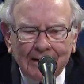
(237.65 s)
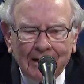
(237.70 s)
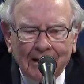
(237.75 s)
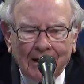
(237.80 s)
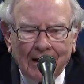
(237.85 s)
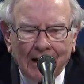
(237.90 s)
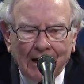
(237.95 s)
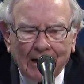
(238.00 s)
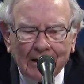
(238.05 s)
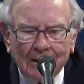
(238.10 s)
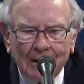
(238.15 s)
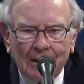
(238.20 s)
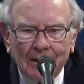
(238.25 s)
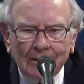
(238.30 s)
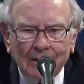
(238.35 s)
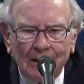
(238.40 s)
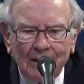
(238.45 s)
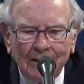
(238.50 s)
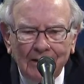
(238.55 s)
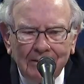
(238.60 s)
I've
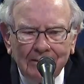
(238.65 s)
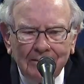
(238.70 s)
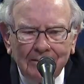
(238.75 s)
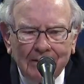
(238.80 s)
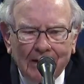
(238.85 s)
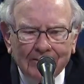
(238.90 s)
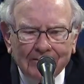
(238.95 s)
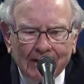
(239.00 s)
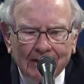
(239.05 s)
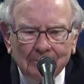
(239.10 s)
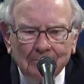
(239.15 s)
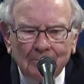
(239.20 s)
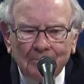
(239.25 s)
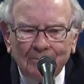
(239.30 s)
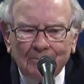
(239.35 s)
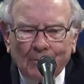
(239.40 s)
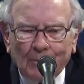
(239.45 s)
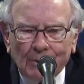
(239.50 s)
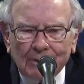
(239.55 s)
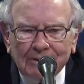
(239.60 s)
got
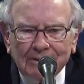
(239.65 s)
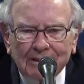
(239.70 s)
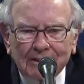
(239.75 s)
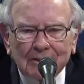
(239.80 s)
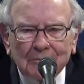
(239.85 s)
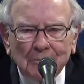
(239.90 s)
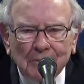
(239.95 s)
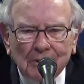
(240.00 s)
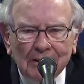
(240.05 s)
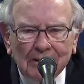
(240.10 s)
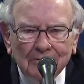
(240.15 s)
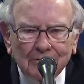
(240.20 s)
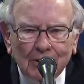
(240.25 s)
0.6 million.